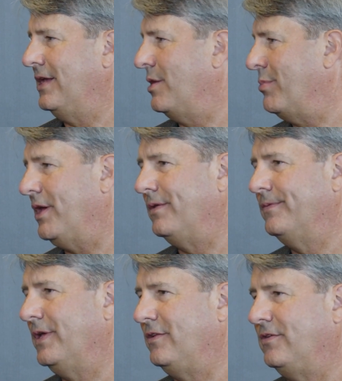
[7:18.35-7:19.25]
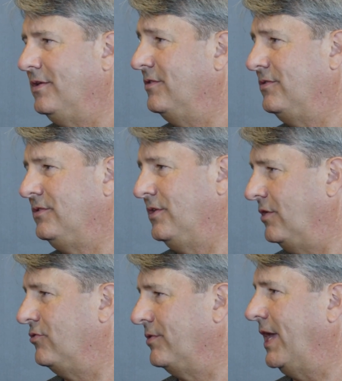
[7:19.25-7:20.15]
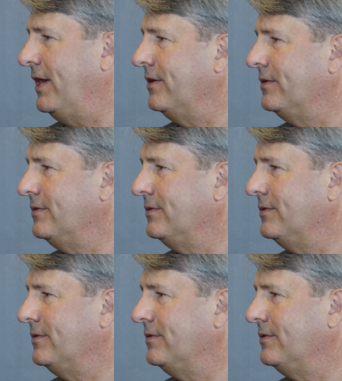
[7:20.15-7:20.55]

ML, it's as good as your data.